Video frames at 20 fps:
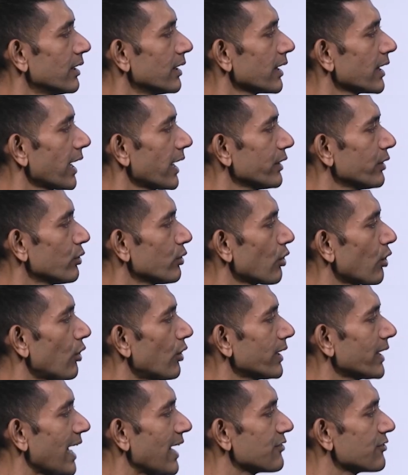Can you draw a
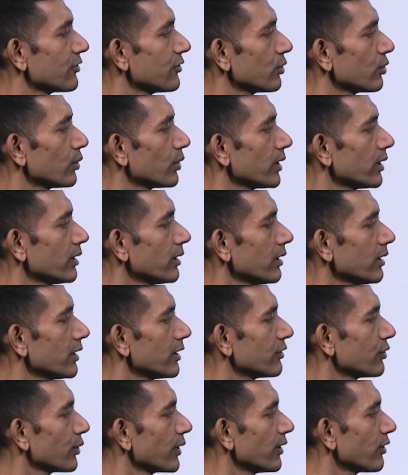tangent over here?
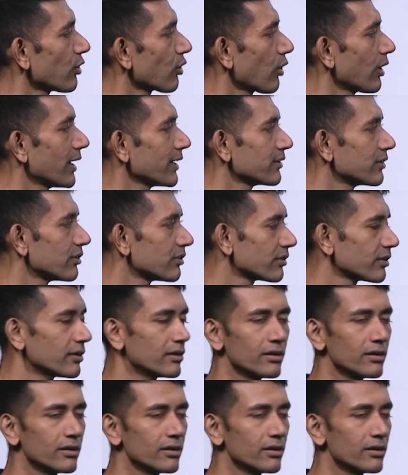Yes, you can draw like this.